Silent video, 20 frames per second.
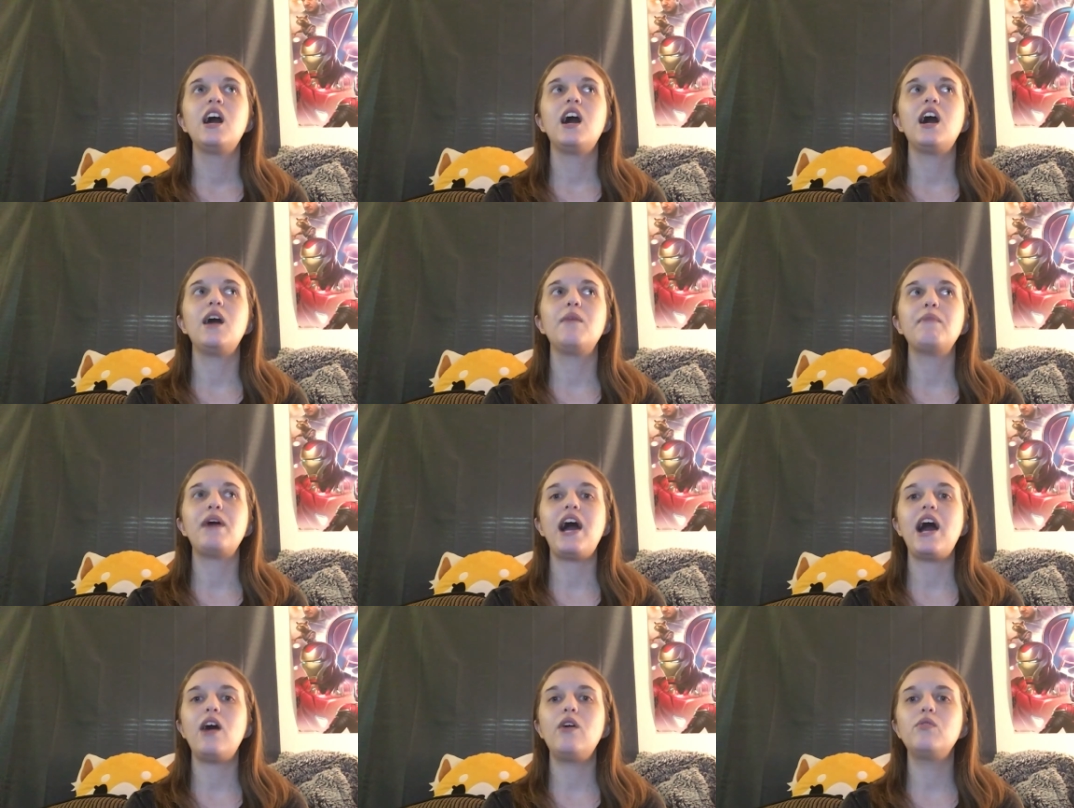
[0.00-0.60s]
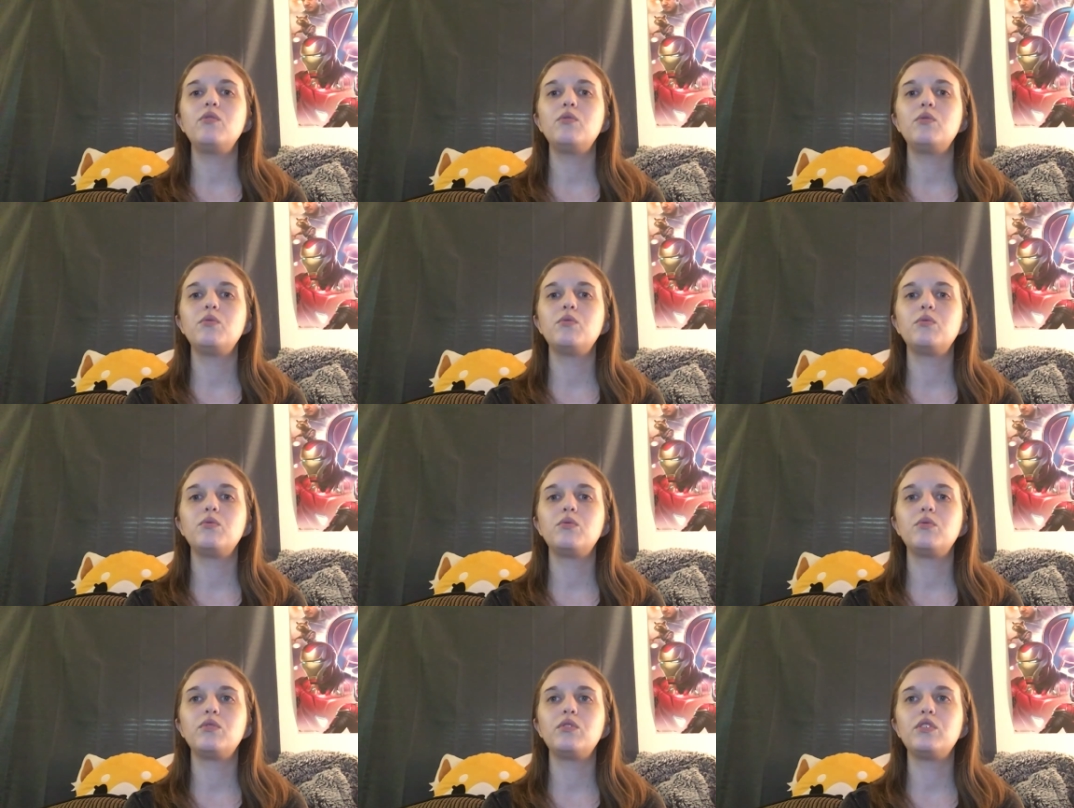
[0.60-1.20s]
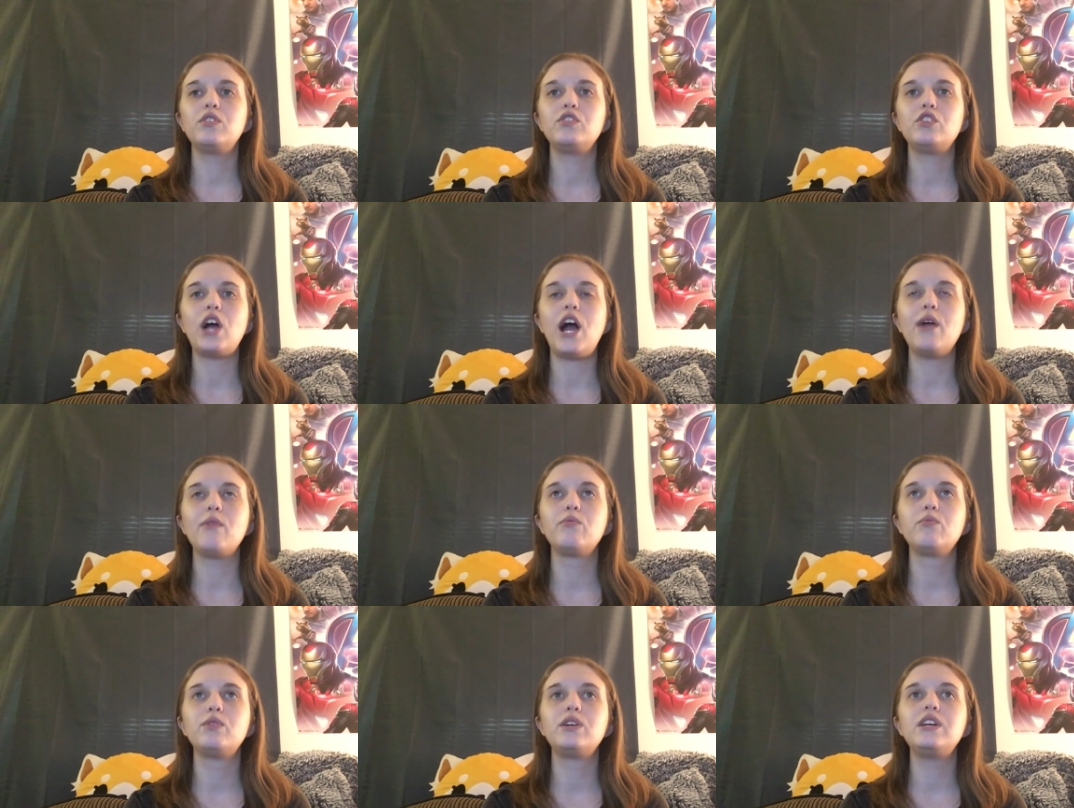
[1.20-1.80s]
Um, how I
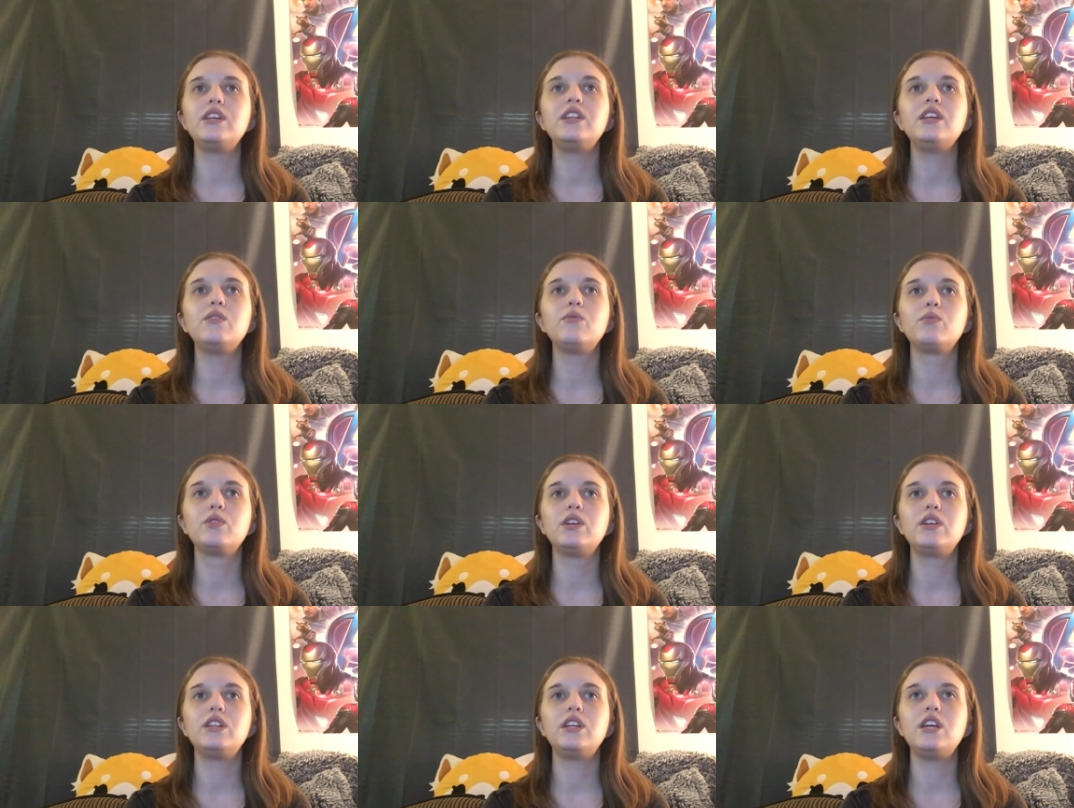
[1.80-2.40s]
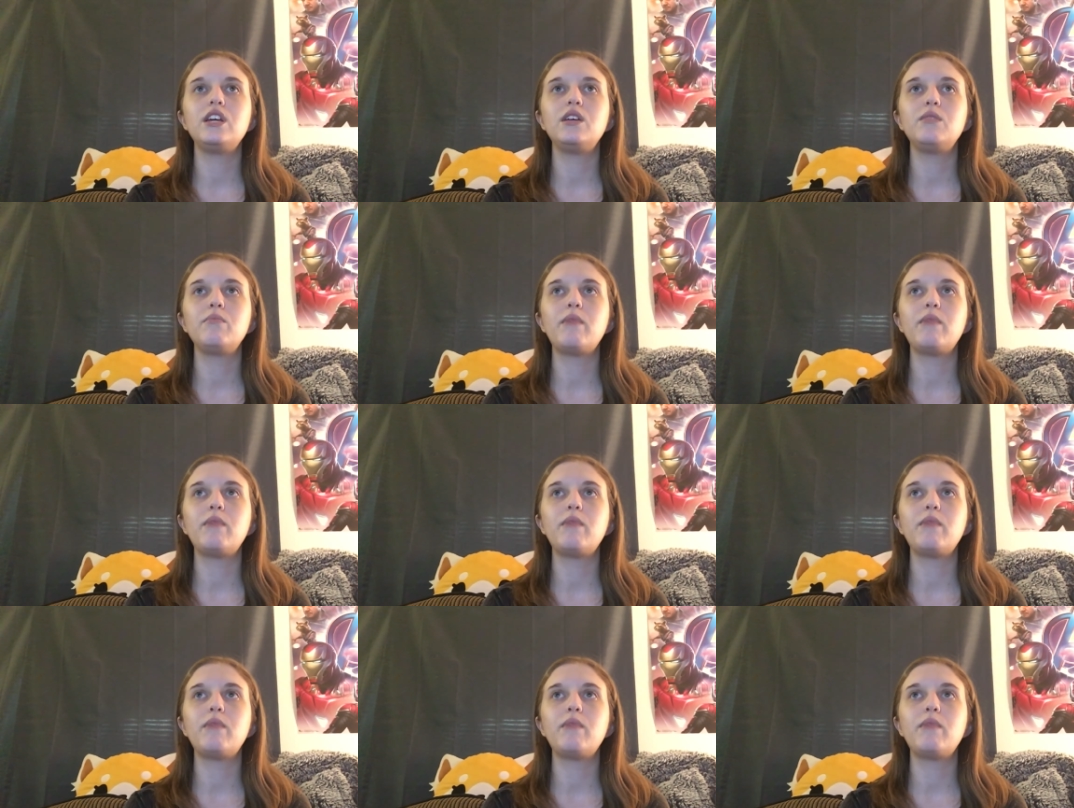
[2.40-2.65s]
really, really,